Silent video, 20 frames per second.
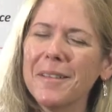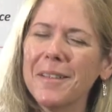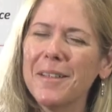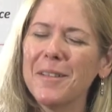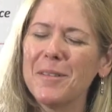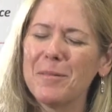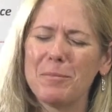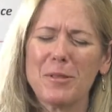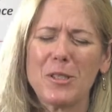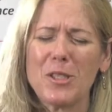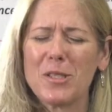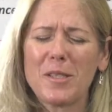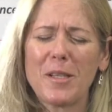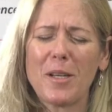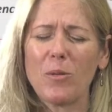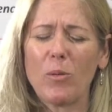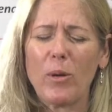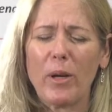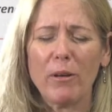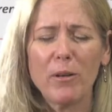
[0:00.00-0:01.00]
which is kind
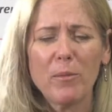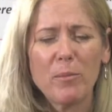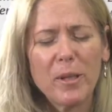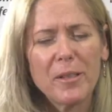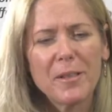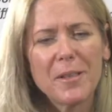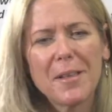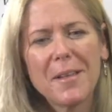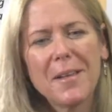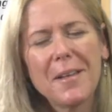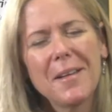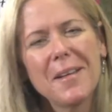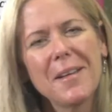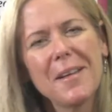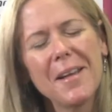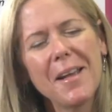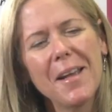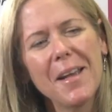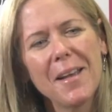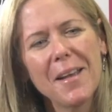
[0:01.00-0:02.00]
of weird, but
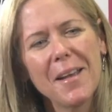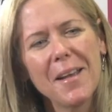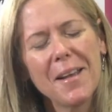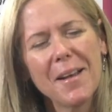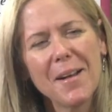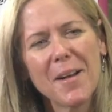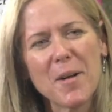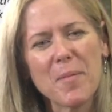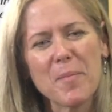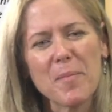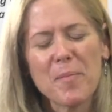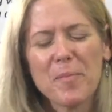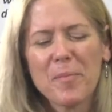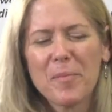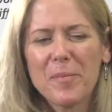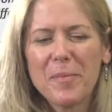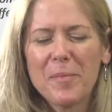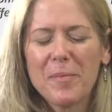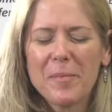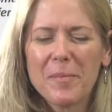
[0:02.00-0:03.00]

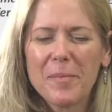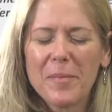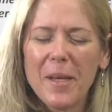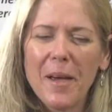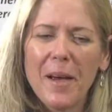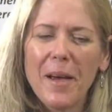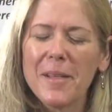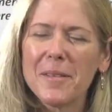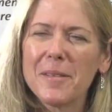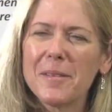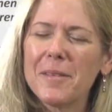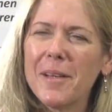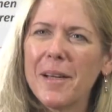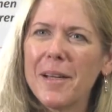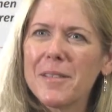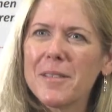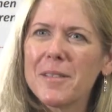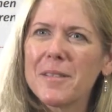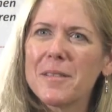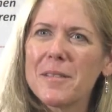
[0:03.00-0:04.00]
I
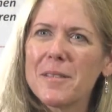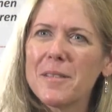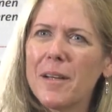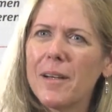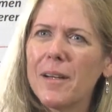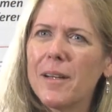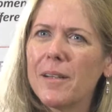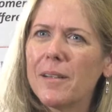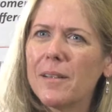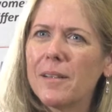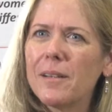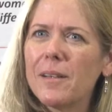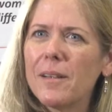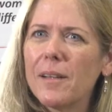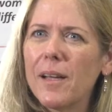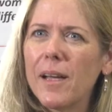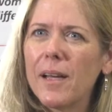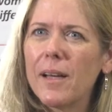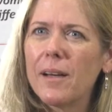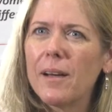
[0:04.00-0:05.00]
just
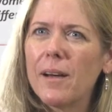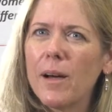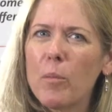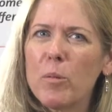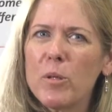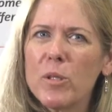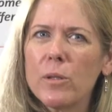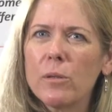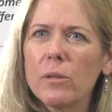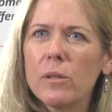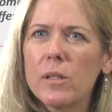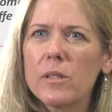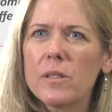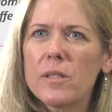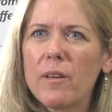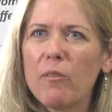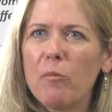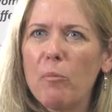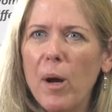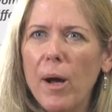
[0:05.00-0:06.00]
opportunities
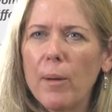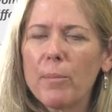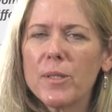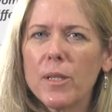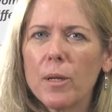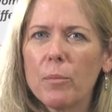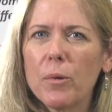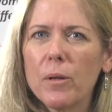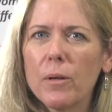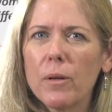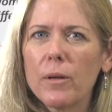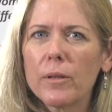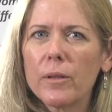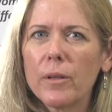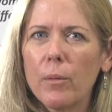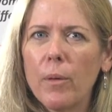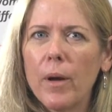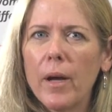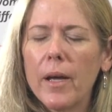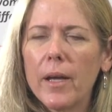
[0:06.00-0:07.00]
have popped up along the
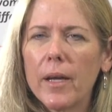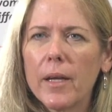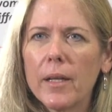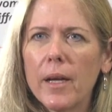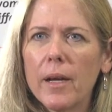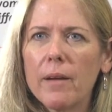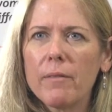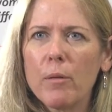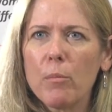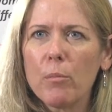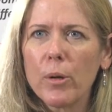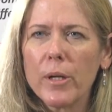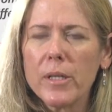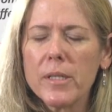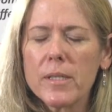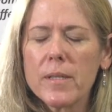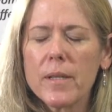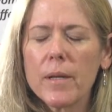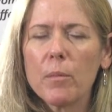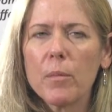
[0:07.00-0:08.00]
way, and I've
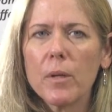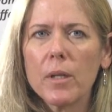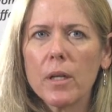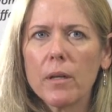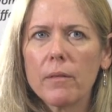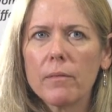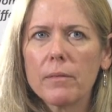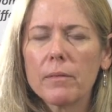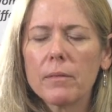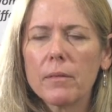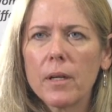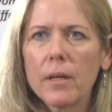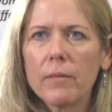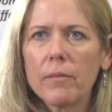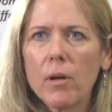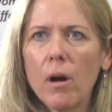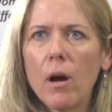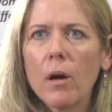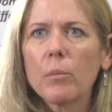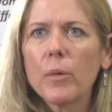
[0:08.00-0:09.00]
embraced them, and I've
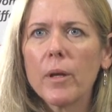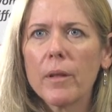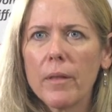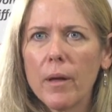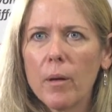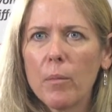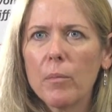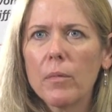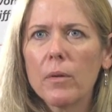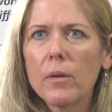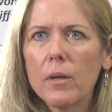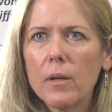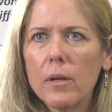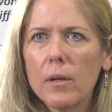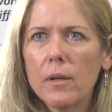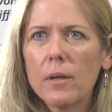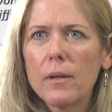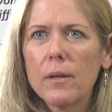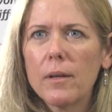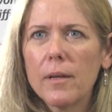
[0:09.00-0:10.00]
gone with them,
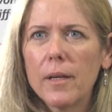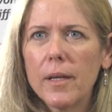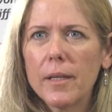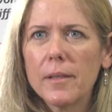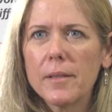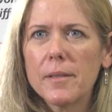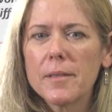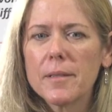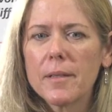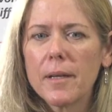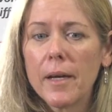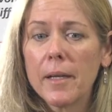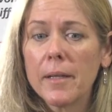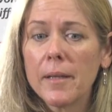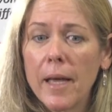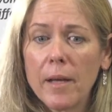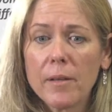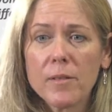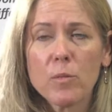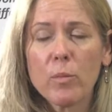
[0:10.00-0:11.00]
and
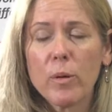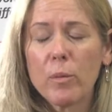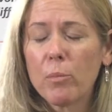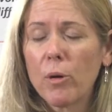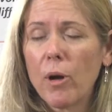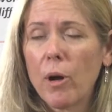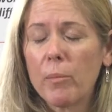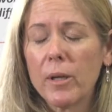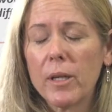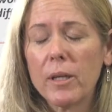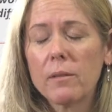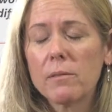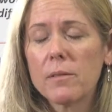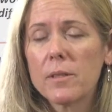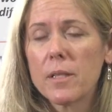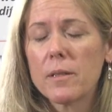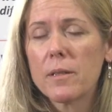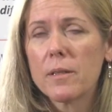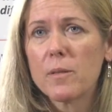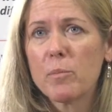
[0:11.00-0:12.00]
that's what brought me
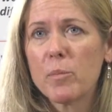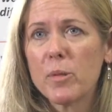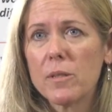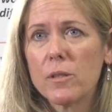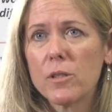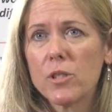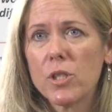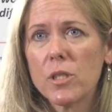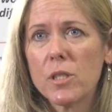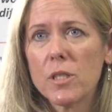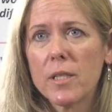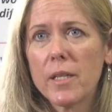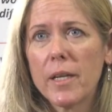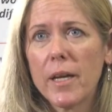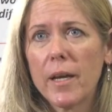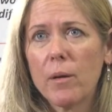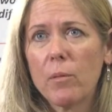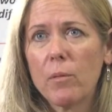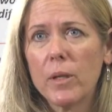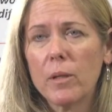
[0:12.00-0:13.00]
to this position
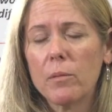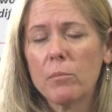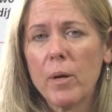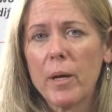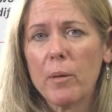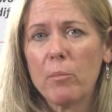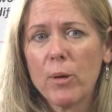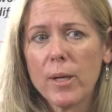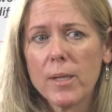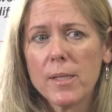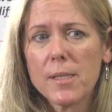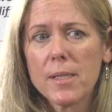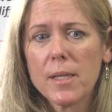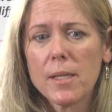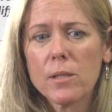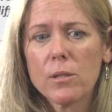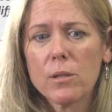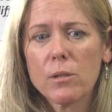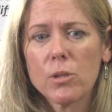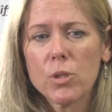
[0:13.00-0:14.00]
today. When my
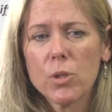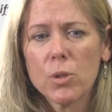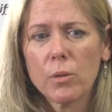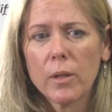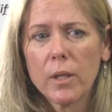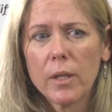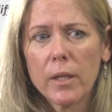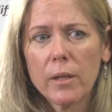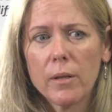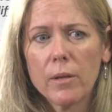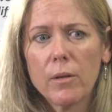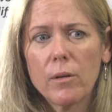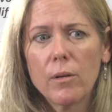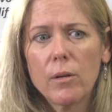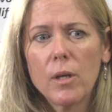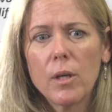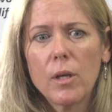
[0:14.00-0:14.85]
predecessor, Julie Gill,